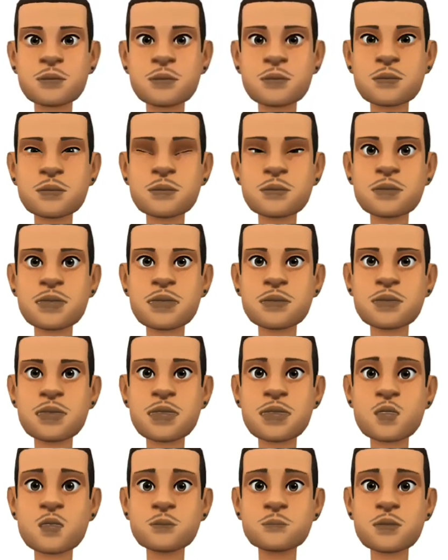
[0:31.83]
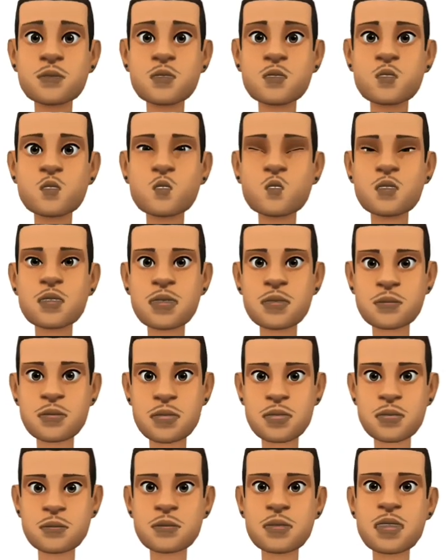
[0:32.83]
Firstly, let me
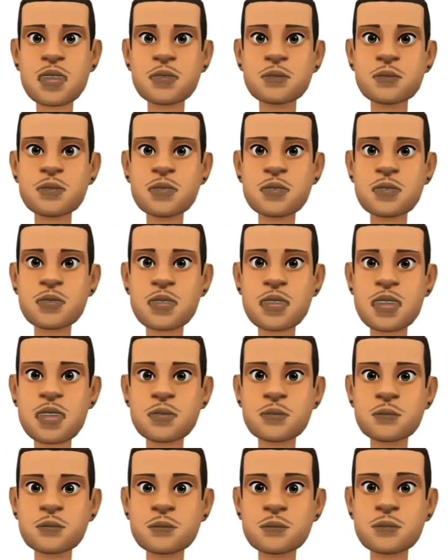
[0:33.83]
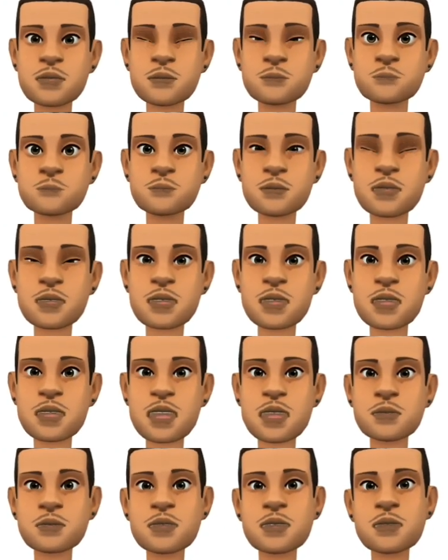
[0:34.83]
start off by saying that the
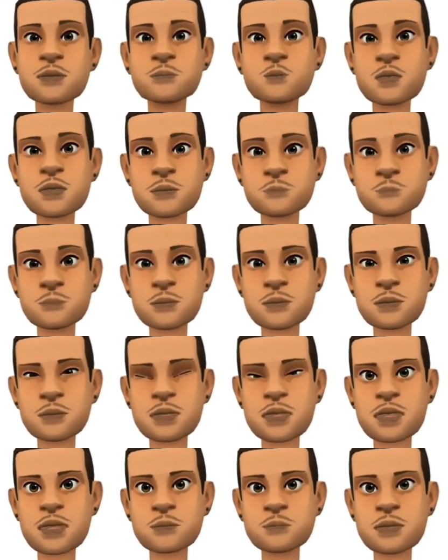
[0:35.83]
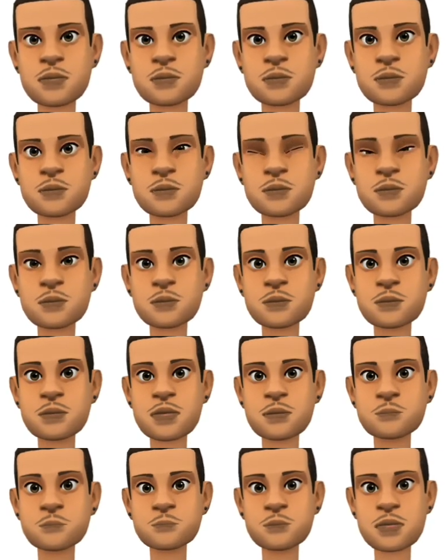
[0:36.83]
ANC leadership is too weak
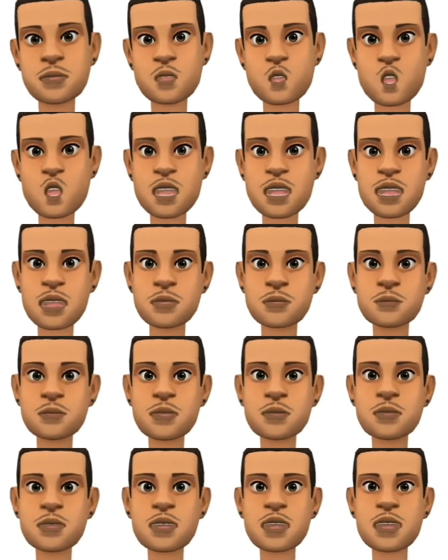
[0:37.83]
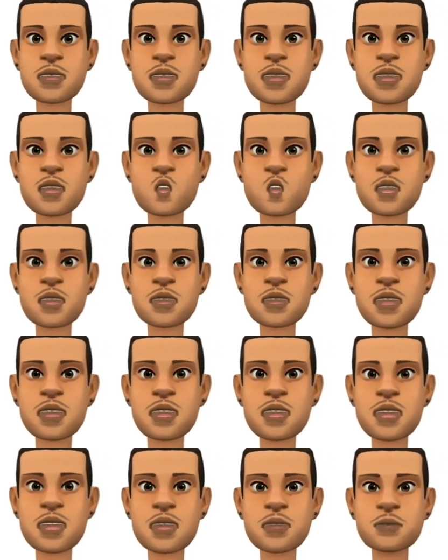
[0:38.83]
and too corrupt to effectively tackle